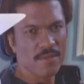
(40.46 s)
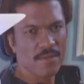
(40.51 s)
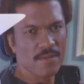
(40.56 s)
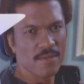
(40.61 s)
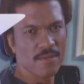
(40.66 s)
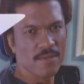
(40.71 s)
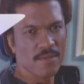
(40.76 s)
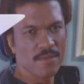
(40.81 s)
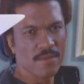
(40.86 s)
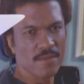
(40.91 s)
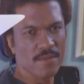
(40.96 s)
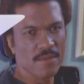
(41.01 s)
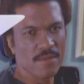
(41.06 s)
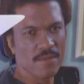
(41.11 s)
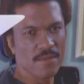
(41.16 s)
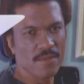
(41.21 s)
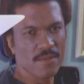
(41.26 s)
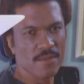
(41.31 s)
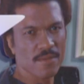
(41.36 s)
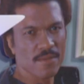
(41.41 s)

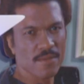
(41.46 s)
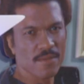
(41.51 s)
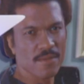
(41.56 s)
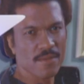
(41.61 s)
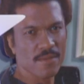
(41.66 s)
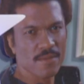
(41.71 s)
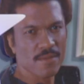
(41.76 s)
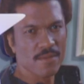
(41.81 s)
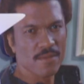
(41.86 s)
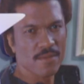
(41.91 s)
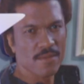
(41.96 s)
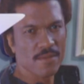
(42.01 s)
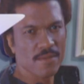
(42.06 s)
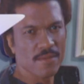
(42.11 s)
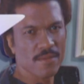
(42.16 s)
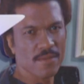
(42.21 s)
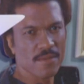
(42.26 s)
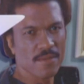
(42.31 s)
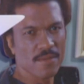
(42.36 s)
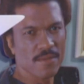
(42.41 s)

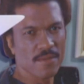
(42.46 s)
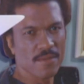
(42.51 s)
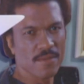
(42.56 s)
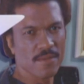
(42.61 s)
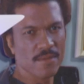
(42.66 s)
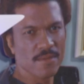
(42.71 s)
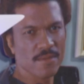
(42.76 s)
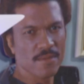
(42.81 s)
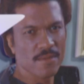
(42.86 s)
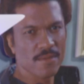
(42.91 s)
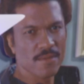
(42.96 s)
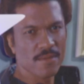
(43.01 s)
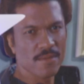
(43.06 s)
[no speech]